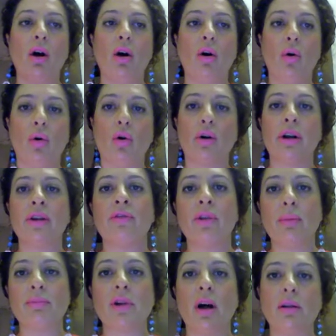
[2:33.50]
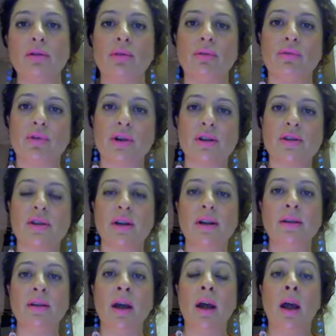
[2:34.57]
Or if I'm not
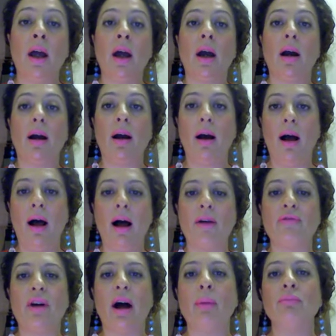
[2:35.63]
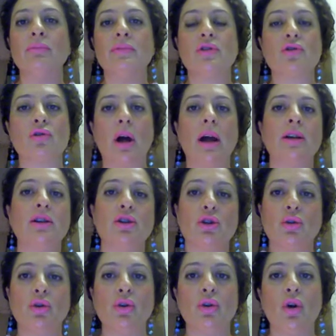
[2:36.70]
converting half, I'm trying
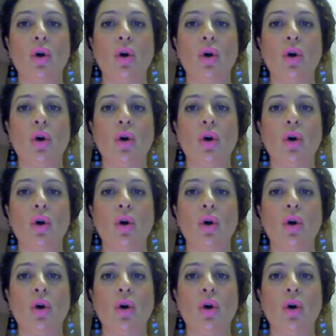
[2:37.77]
to,